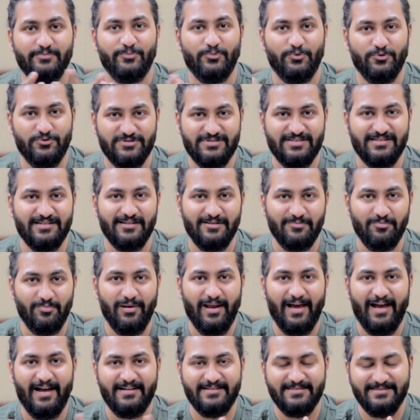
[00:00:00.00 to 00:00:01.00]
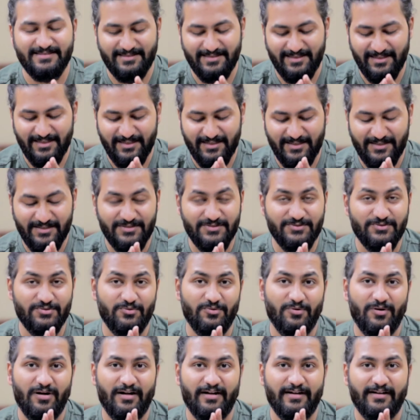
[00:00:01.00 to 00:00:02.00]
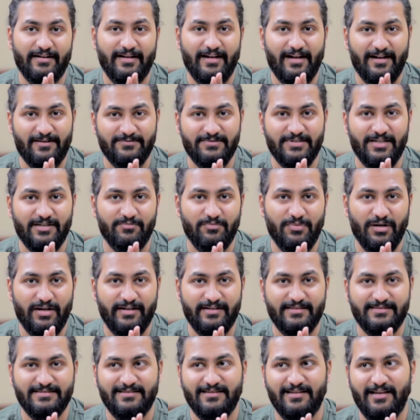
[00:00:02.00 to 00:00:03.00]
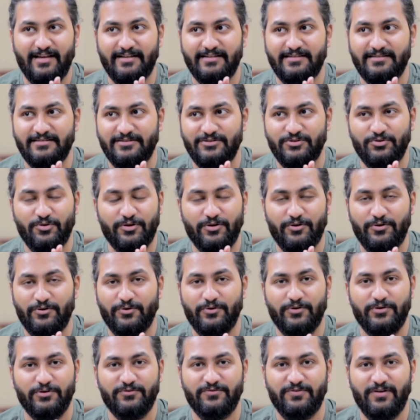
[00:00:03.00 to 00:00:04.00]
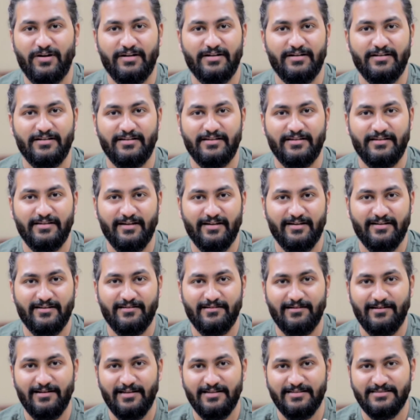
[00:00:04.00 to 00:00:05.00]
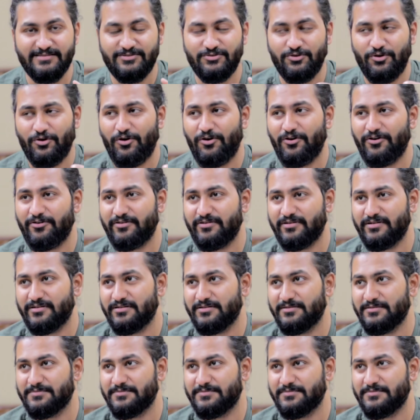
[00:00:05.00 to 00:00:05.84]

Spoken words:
mostly blacks. So I have that bias. Like you are not going to find any acrylics or